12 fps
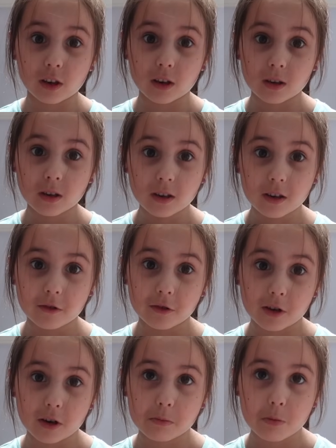for her
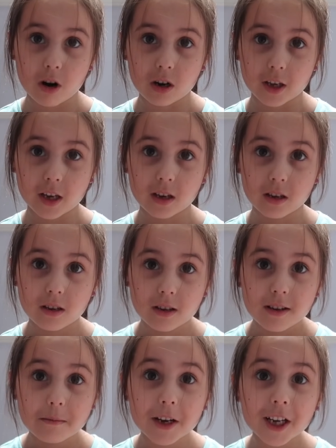for her party
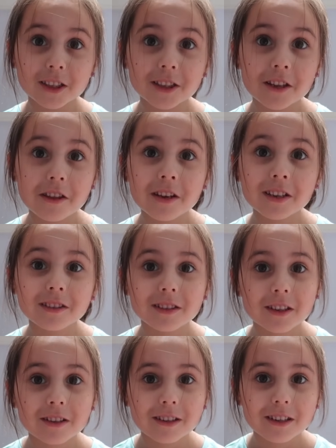because he thinks
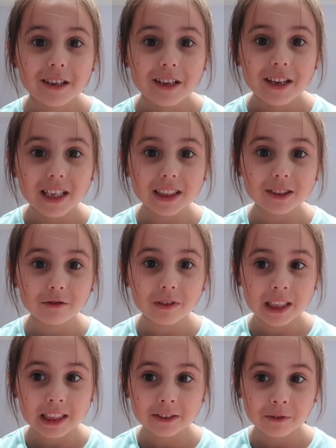it, it's
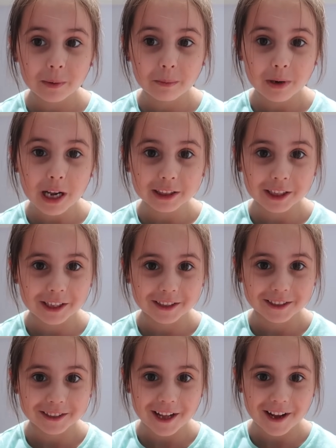it's for
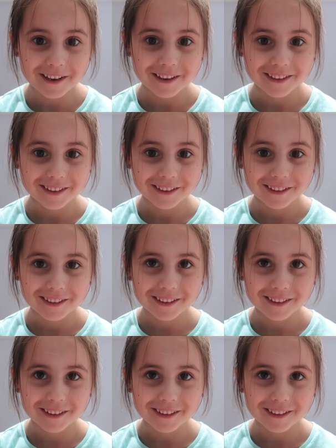President's Day.